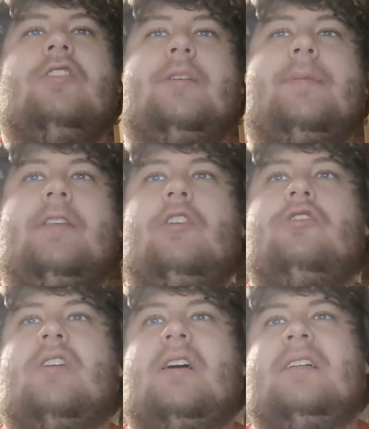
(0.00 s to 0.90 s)
Jimmy
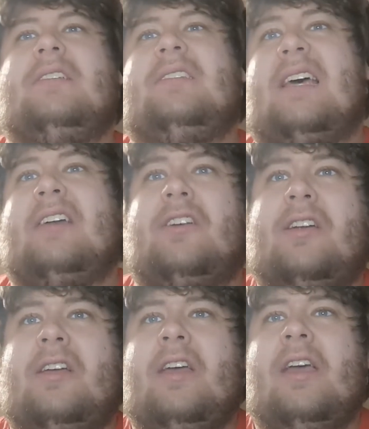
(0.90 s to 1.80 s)
Neutron
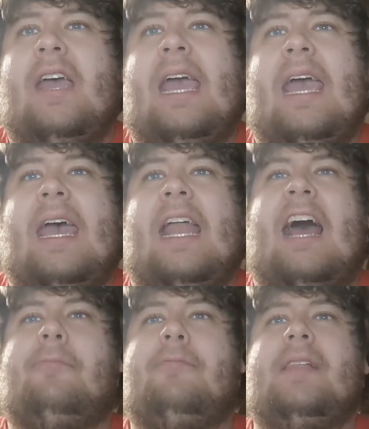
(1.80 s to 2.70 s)
centered, and
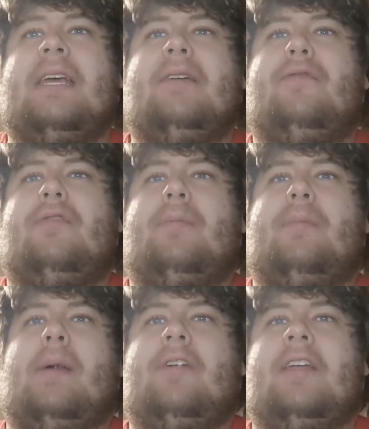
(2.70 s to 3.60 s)
I believe
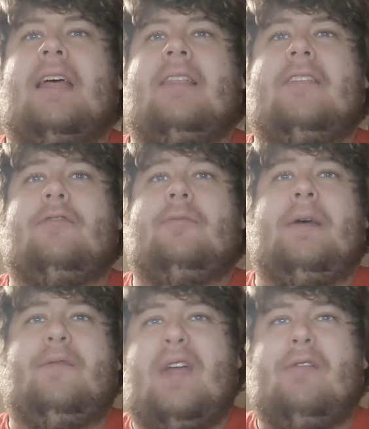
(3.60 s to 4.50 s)
from memory that this was
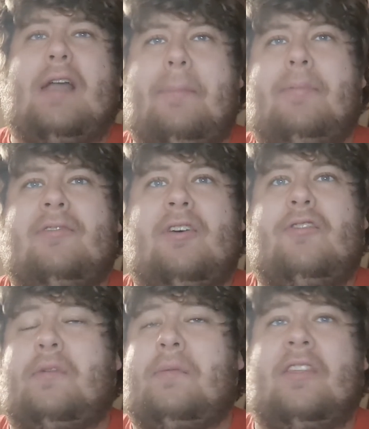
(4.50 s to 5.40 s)
my favorite
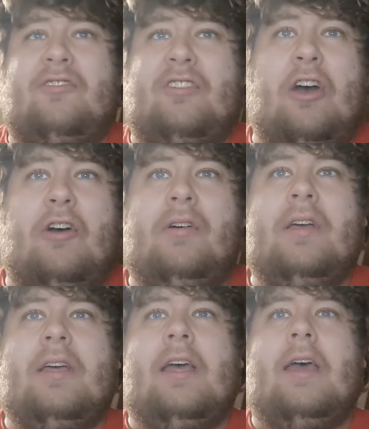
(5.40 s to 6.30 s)
episode from the show.
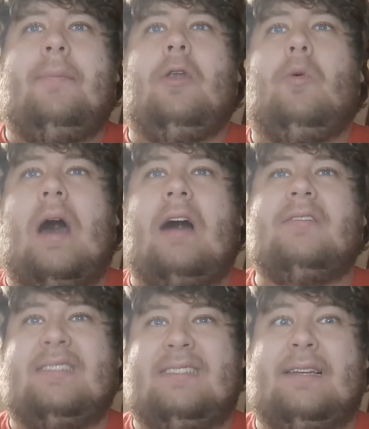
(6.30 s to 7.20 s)
Been a
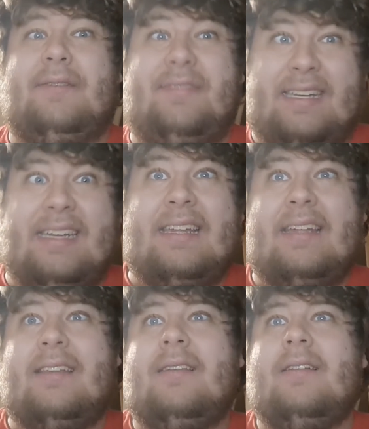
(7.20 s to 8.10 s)
while since I've seen
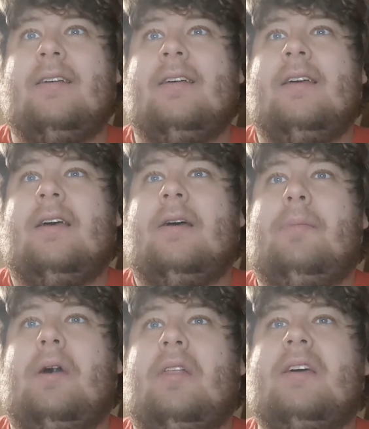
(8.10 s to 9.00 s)
it.
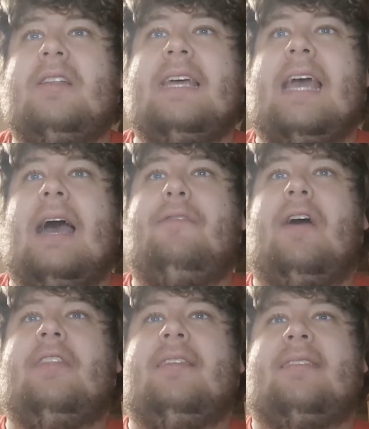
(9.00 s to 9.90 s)
But luckily, I
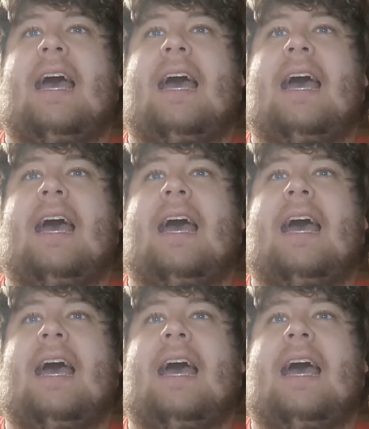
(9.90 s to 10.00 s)
found this